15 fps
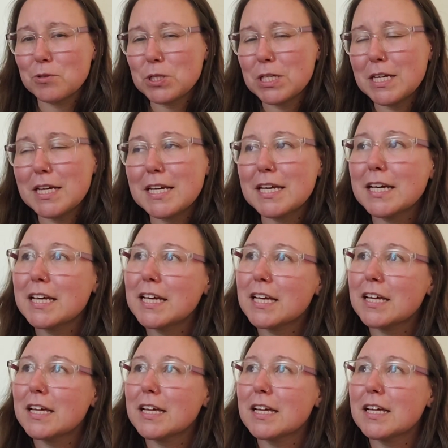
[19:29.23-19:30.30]
She
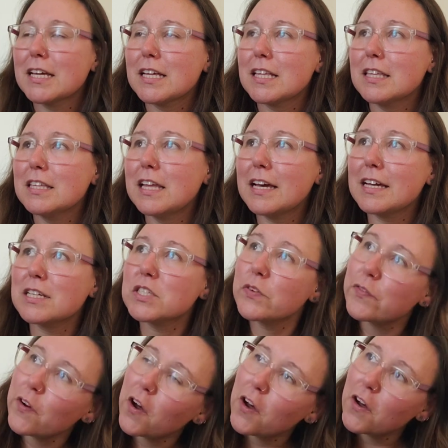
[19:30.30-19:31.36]
likes
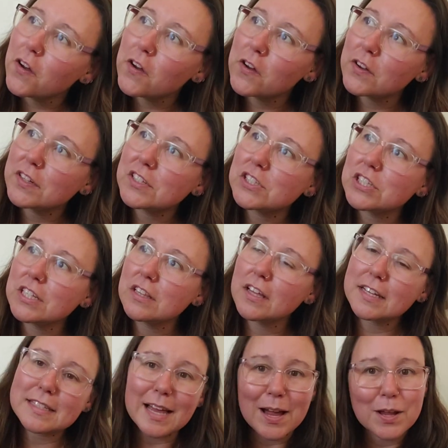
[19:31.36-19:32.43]
fall and she
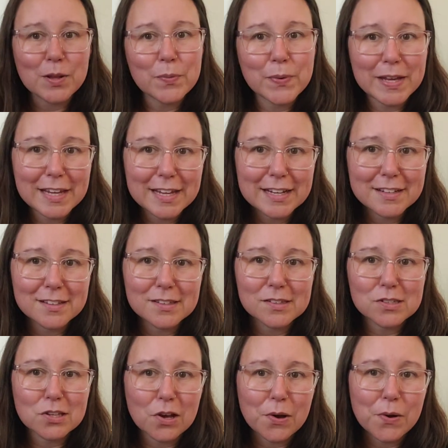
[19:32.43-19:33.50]
likes Halloween,
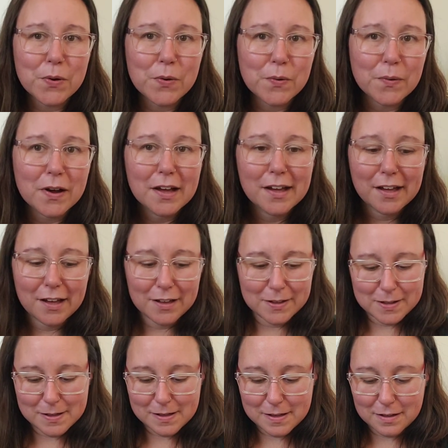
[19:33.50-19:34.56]
so
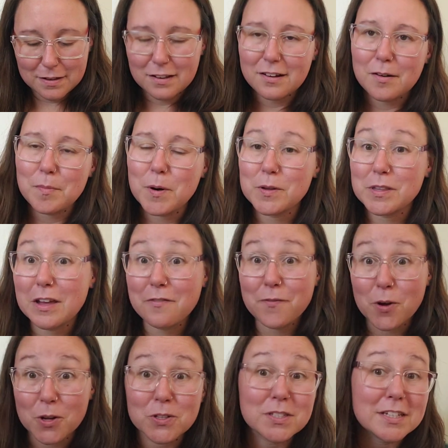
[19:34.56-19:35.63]
uh, her birthday
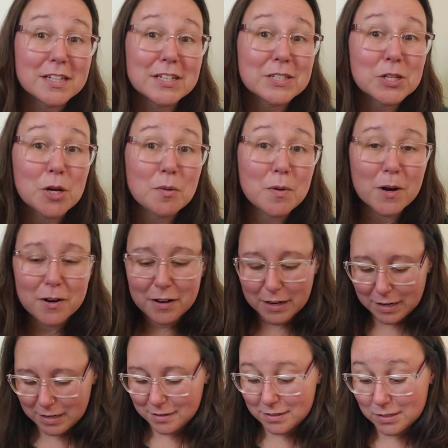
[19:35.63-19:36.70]
falls in October,
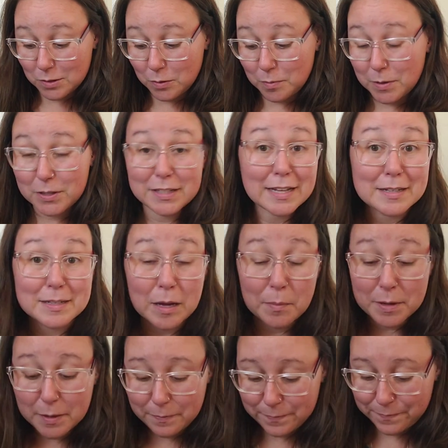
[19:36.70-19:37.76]
so her birthday's
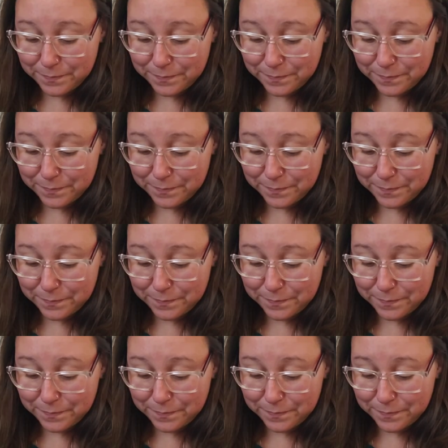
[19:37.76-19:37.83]
coming.